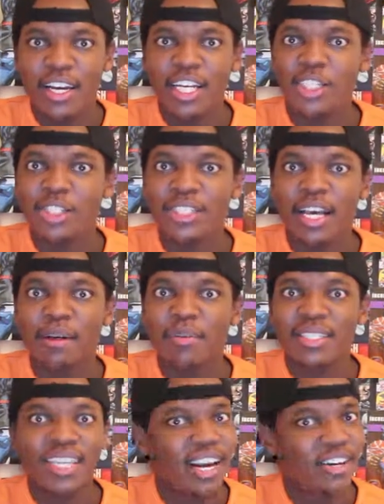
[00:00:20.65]
Idris
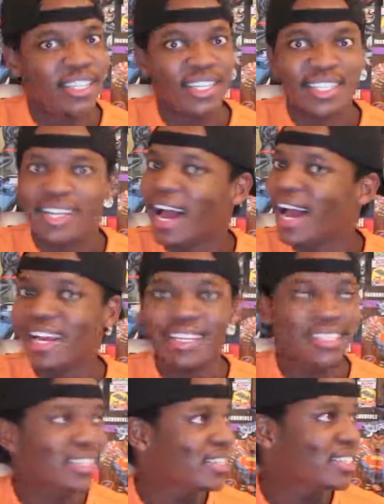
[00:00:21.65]
Elba's character
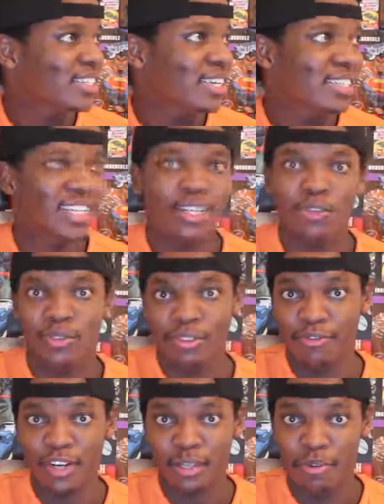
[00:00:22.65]
dies. I think he was the
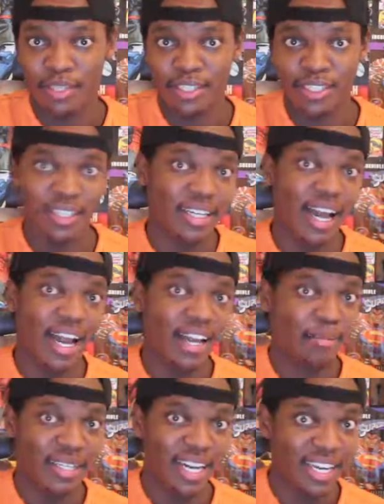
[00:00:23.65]
first person to die.
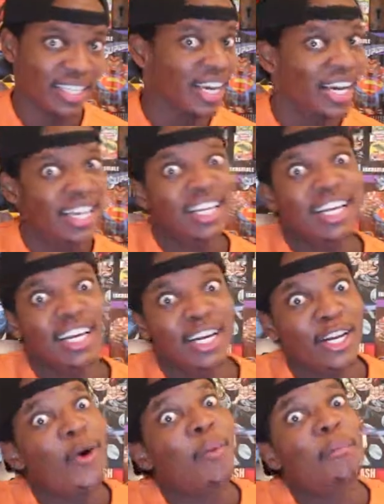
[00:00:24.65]
I mean, like,
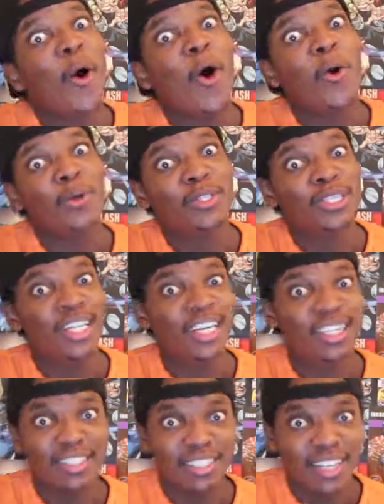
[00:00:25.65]
they were bold to
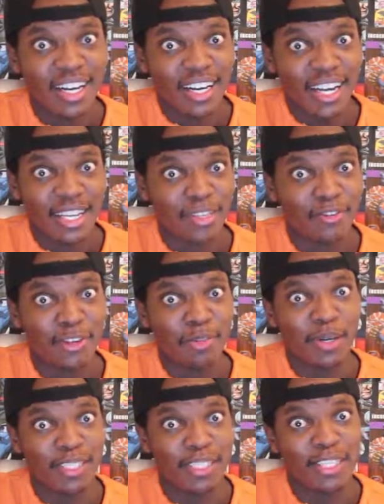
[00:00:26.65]
kill. Like, the
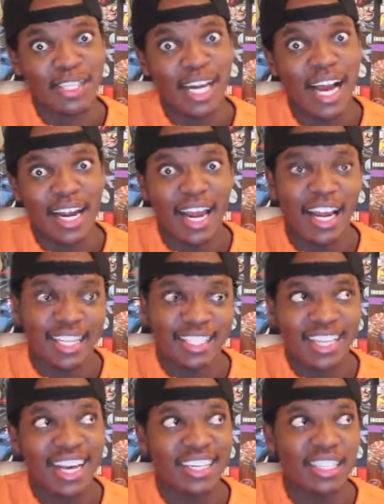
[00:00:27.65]
first person to die, like,
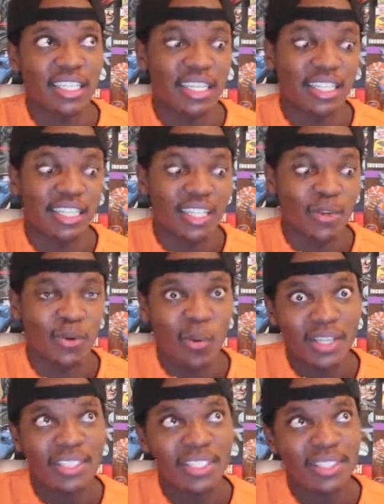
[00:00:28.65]
technically,
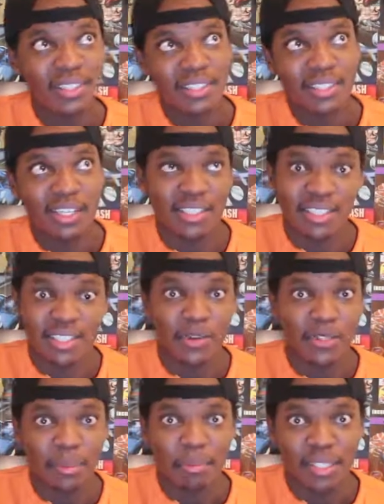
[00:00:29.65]
wasn't, because
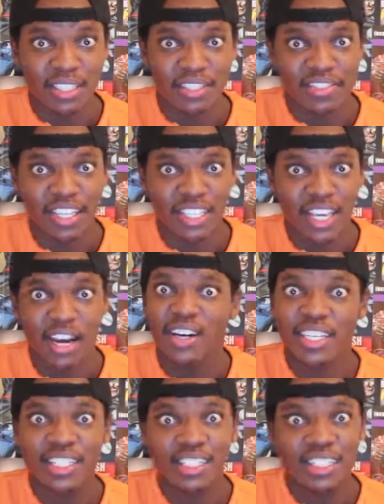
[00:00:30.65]
there was a bunch of
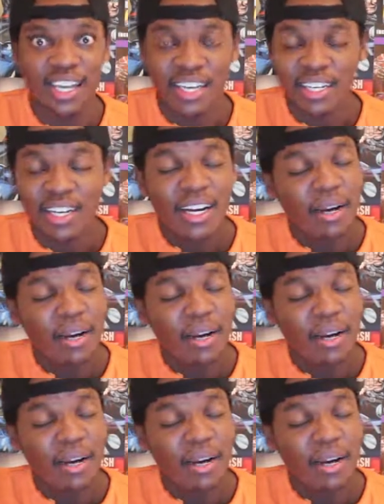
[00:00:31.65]
Asgardians dead.